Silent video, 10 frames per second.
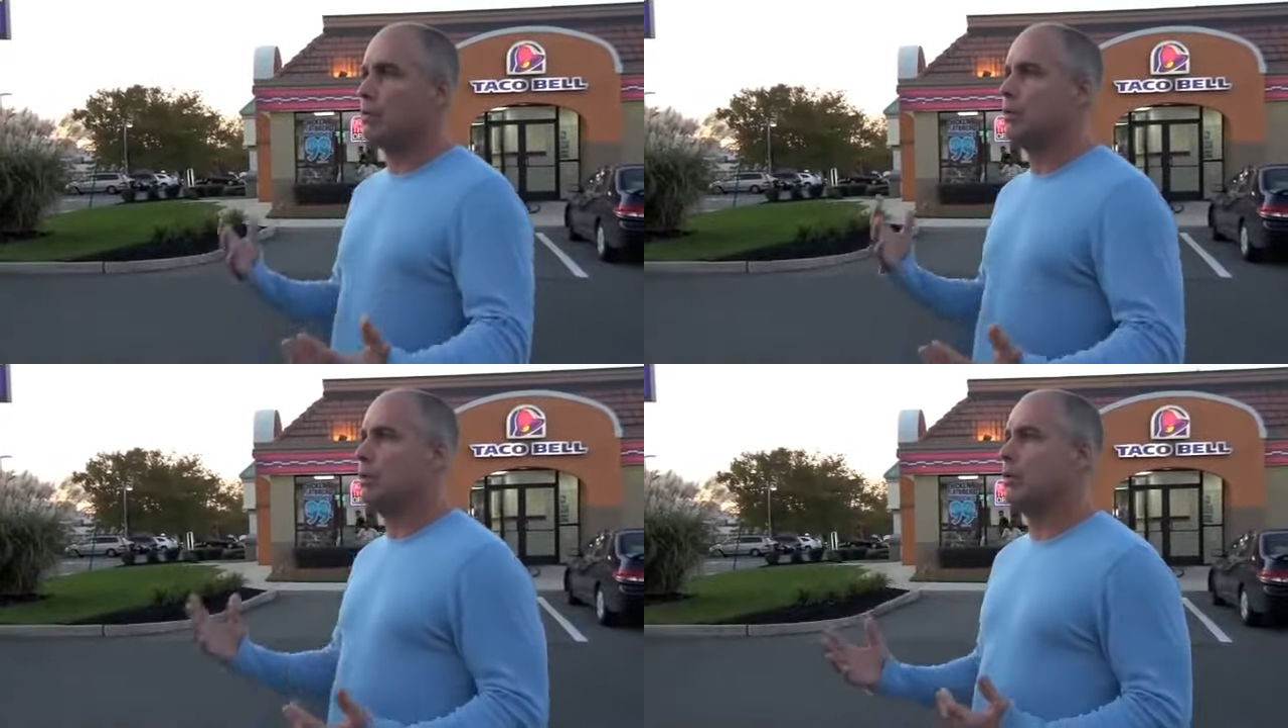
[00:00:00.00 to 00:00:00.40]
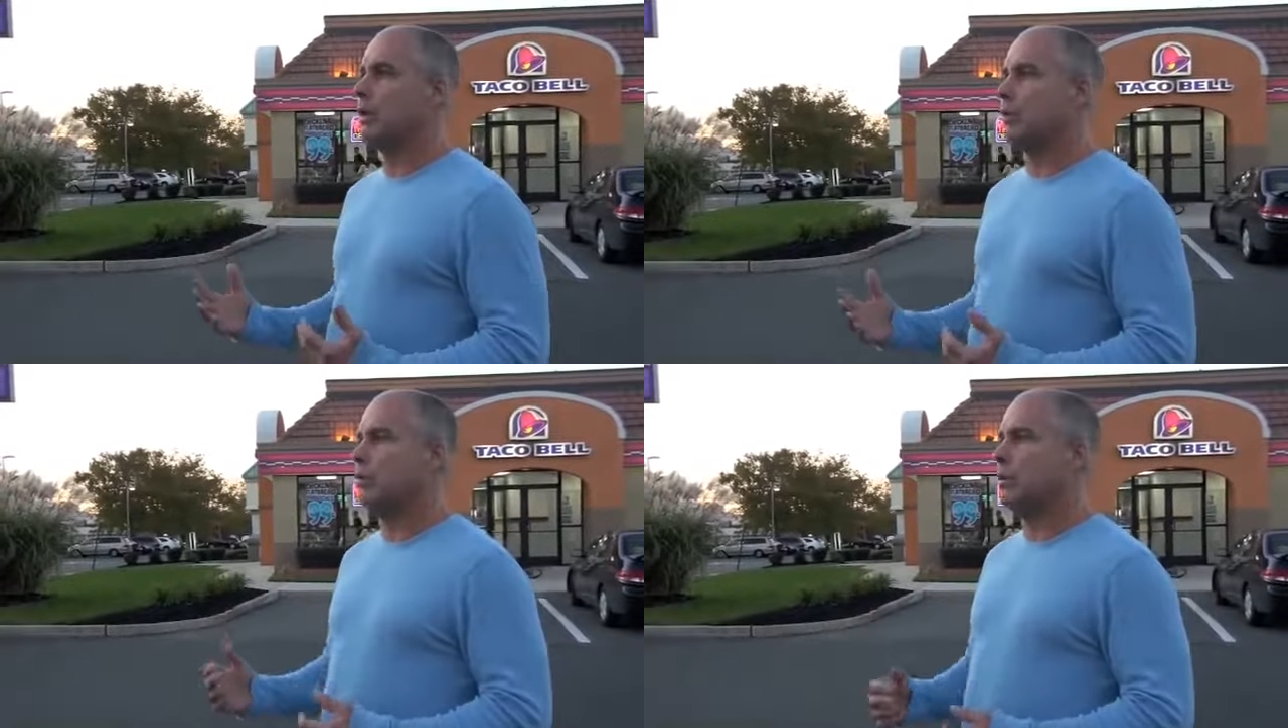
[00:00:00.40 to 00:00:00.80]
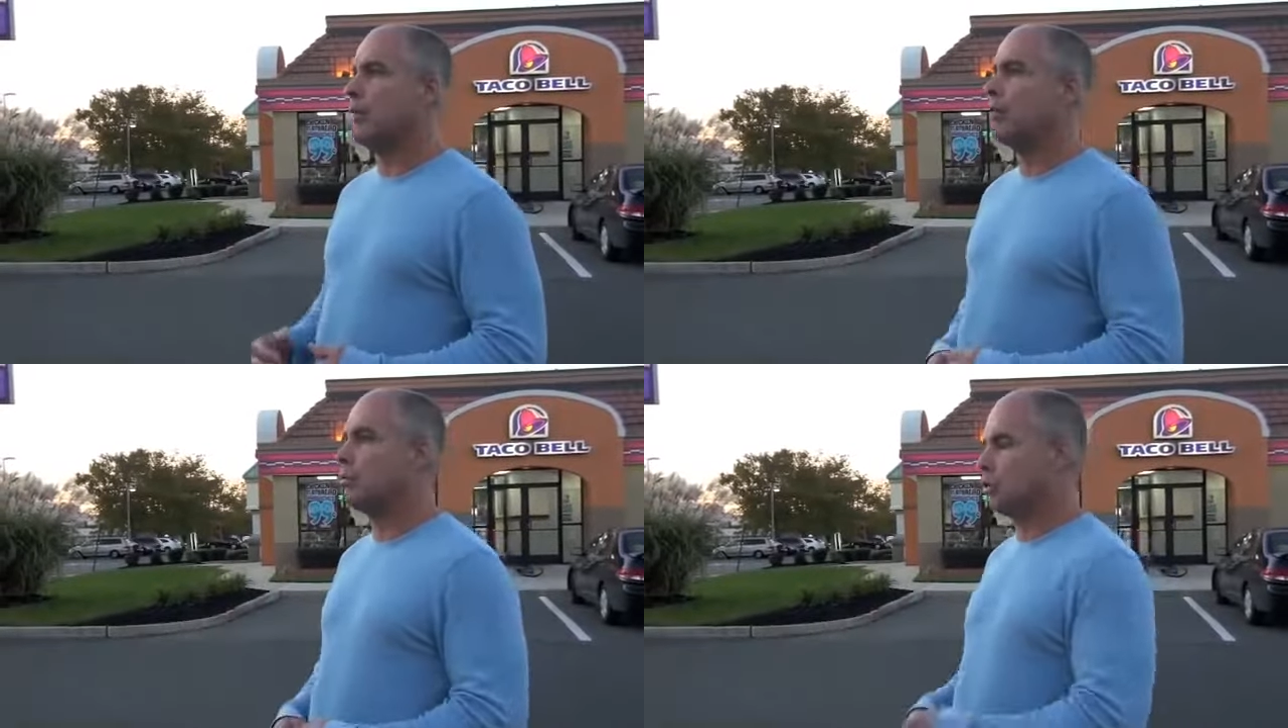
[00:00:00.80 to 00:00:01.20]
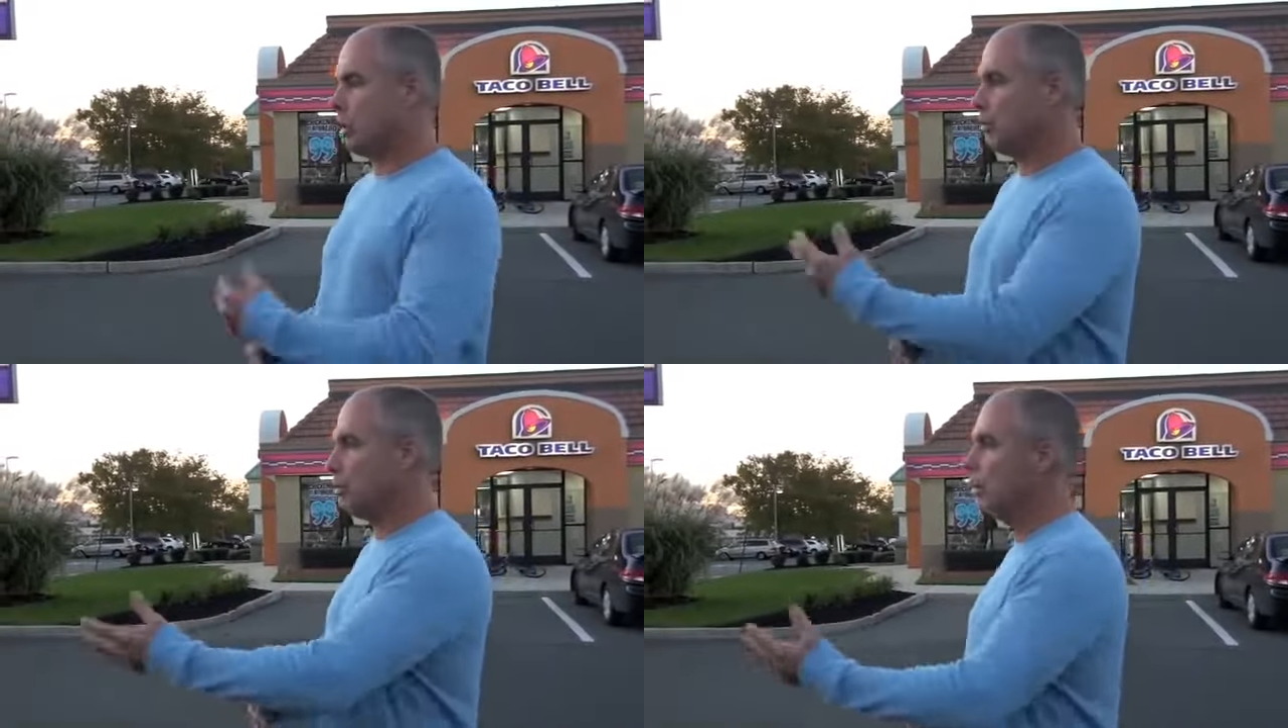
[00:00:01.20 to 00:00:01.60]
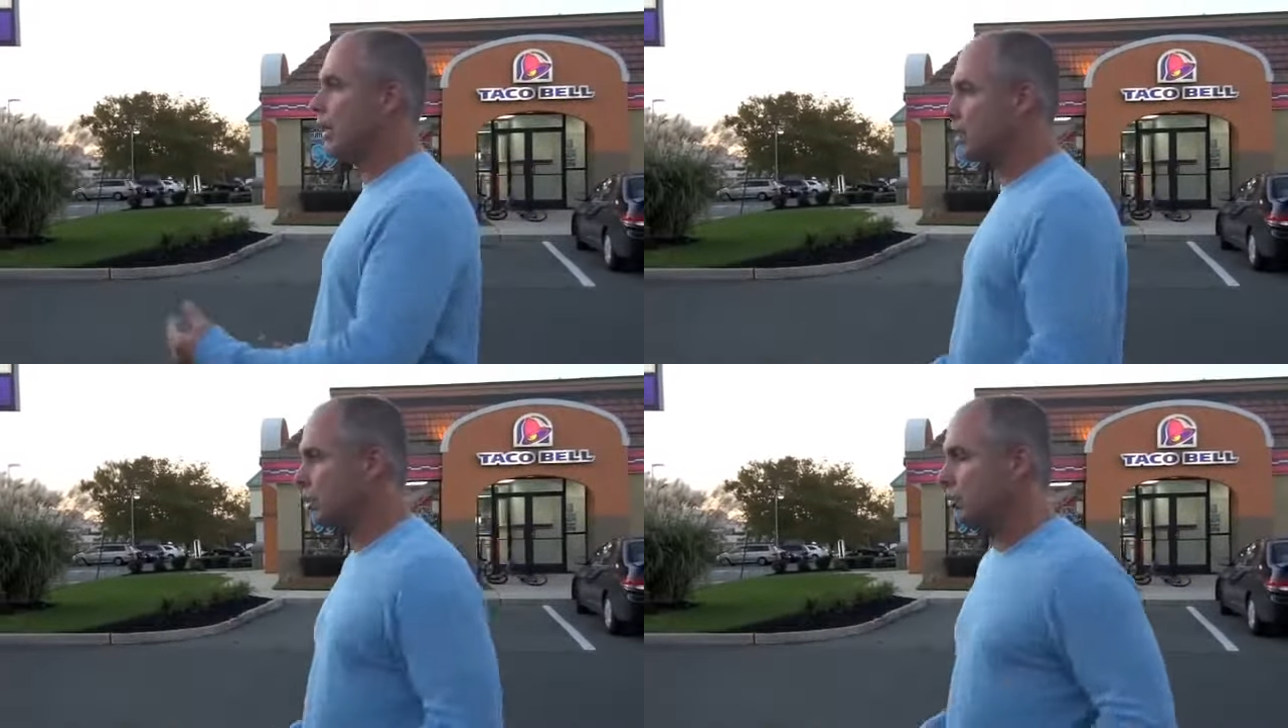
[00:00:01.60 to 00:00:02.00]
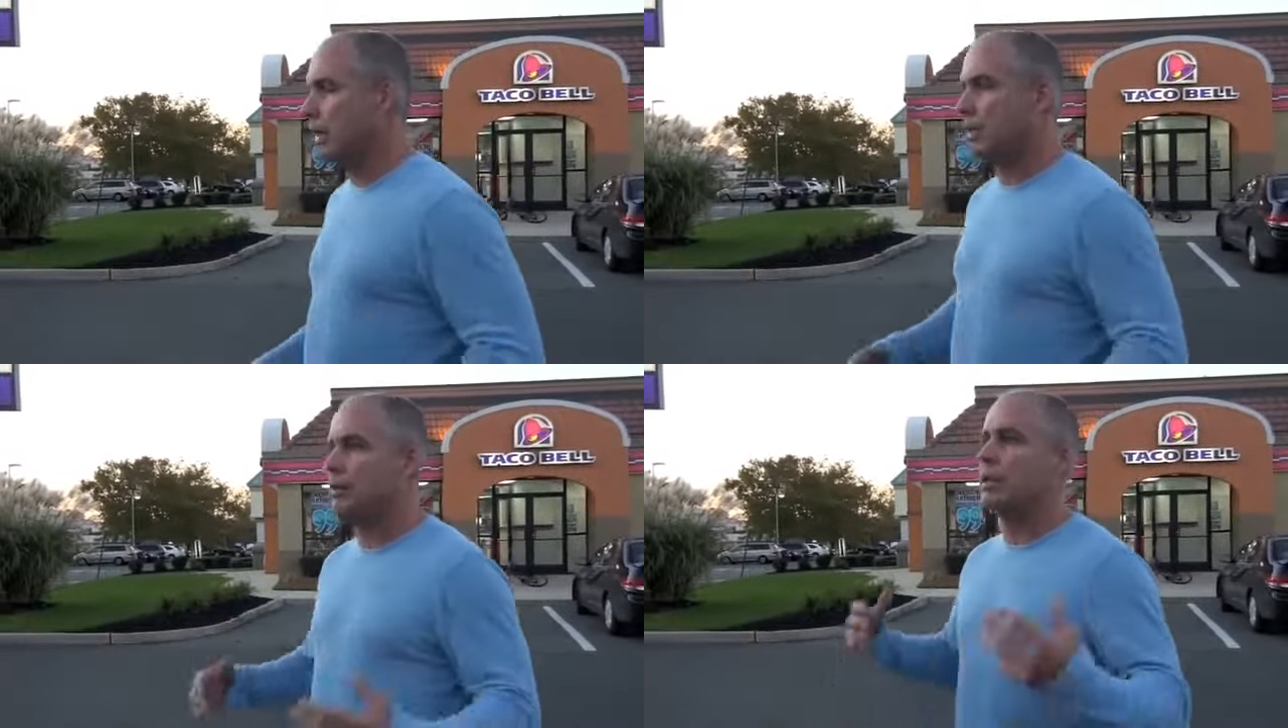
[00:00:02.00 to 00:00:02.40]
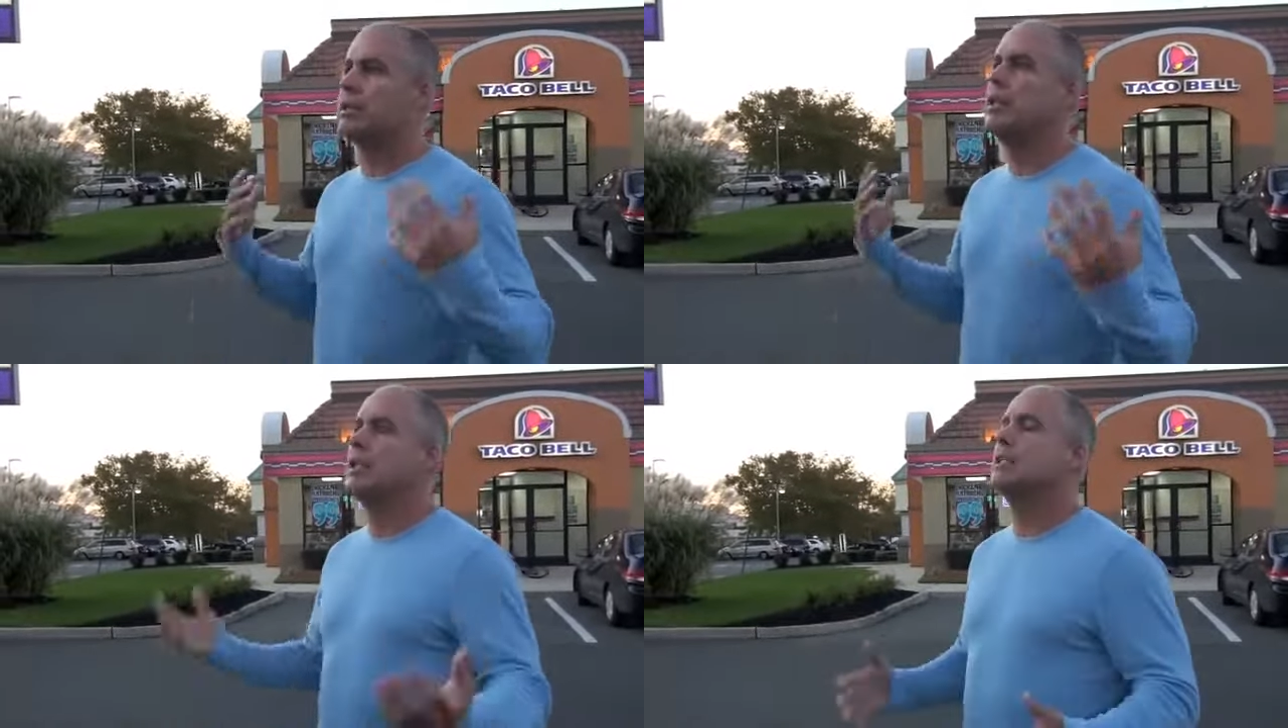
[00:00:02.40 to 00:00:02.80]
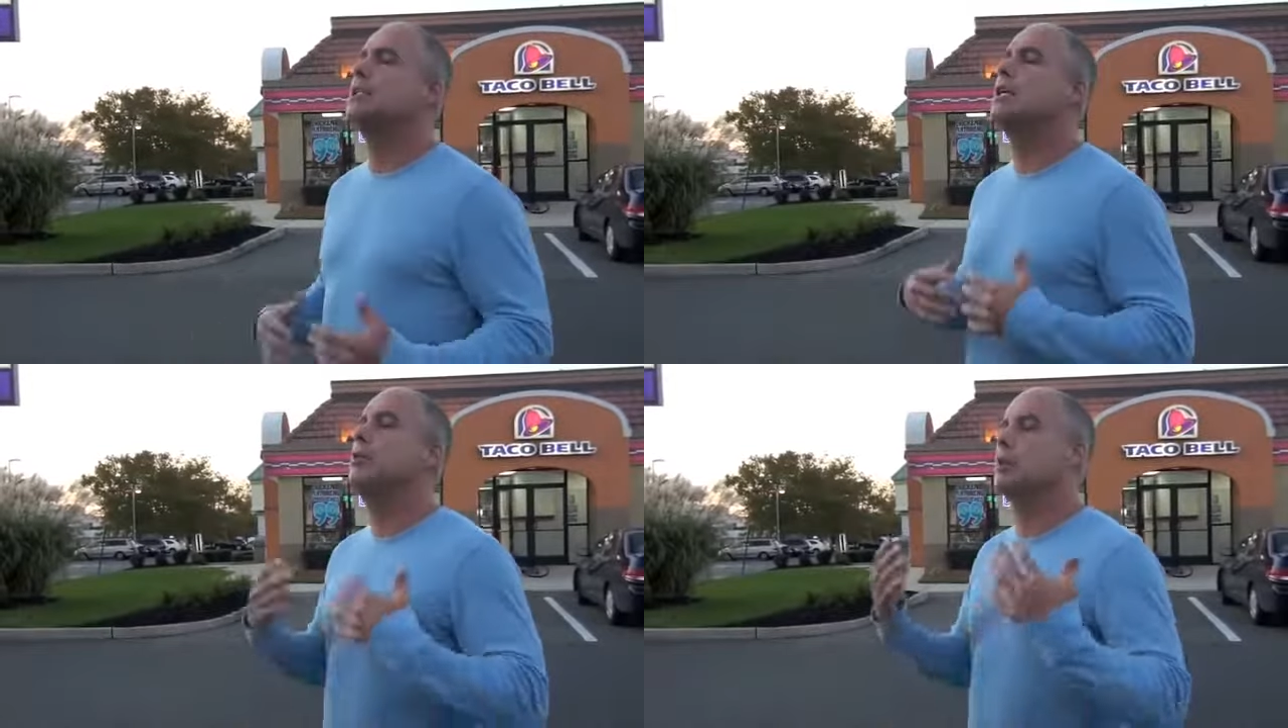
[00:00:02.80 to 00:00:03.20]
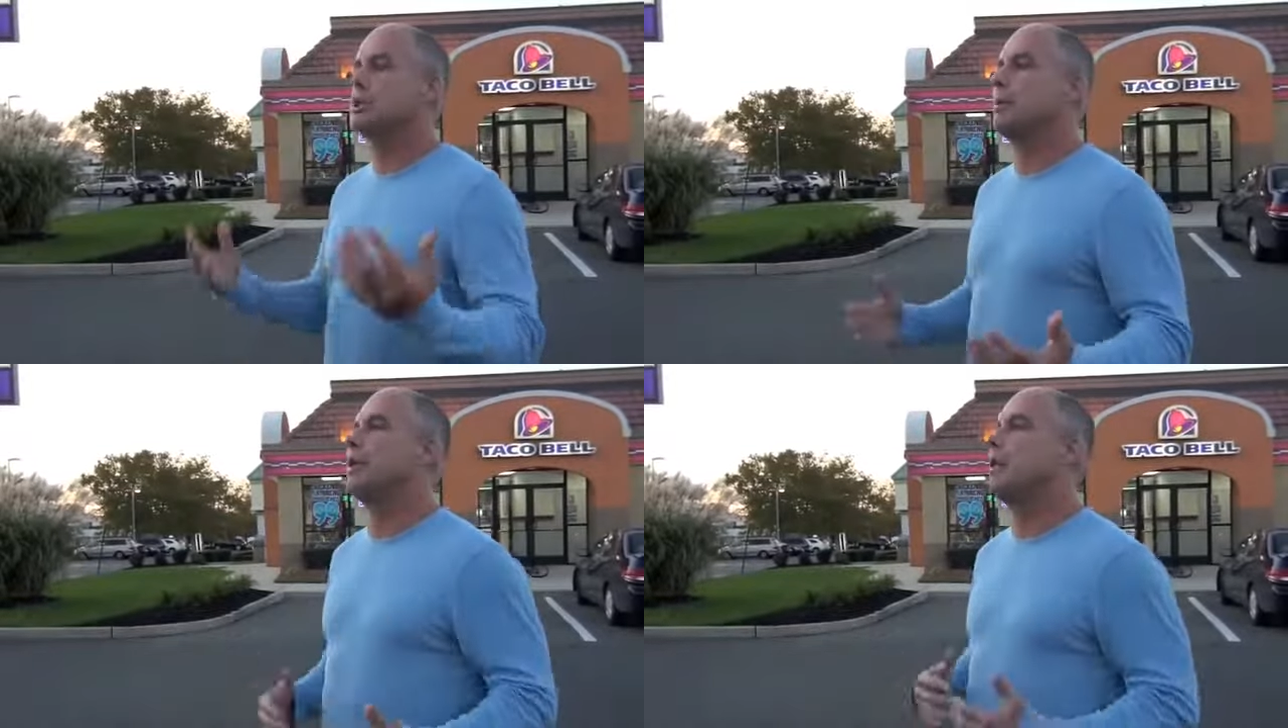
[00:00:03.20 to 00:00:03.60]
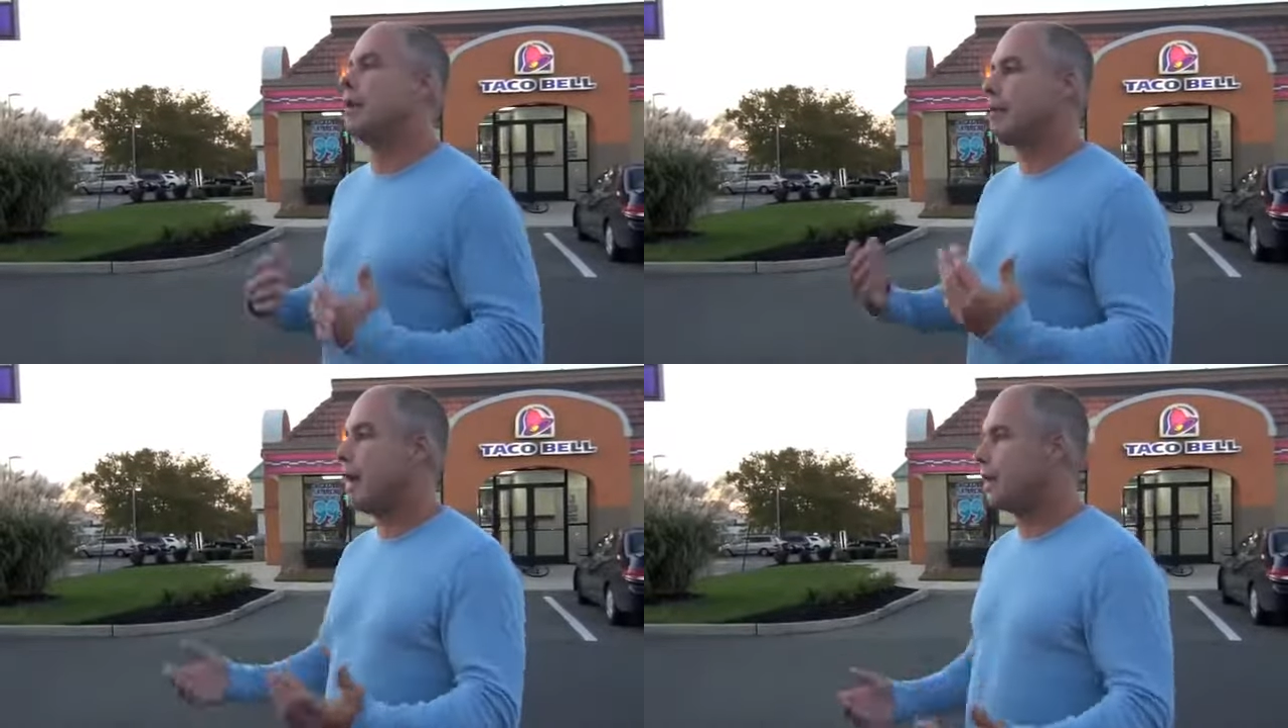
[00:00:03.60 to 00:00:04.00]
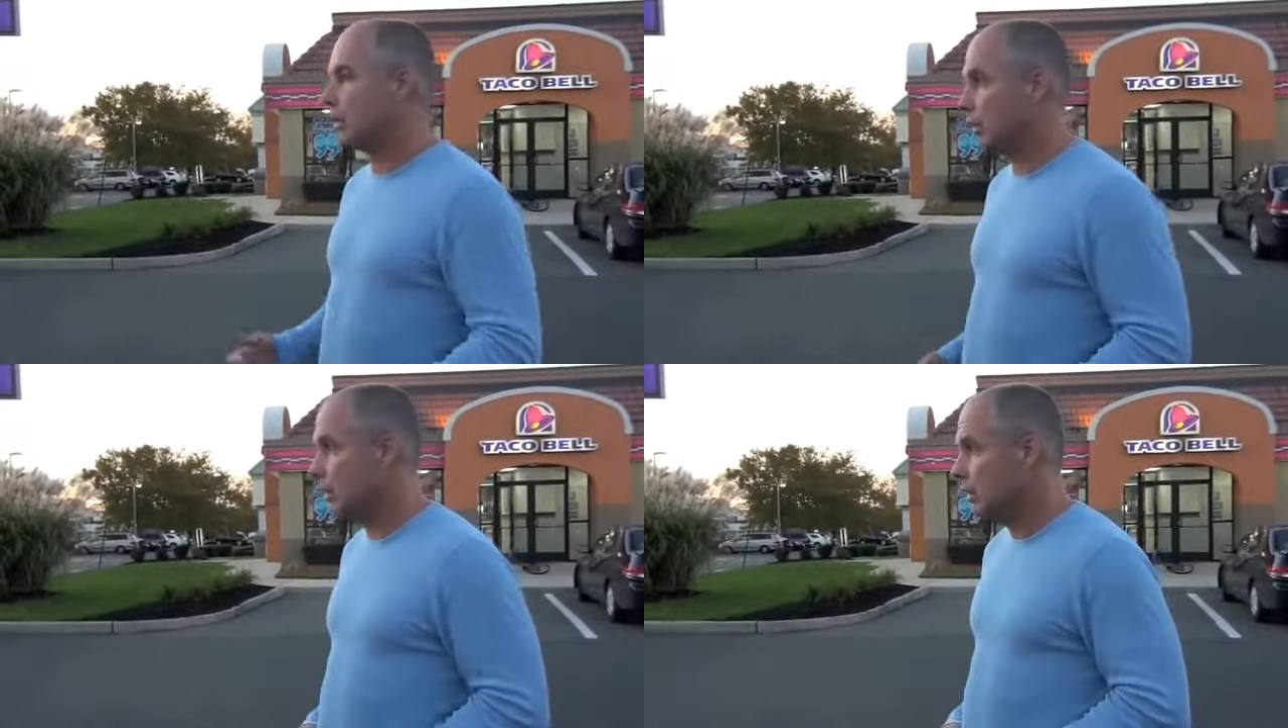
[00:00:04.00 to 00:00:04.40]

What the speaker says: whatever trouble you got into, like let's say you were displaying a lot of anger.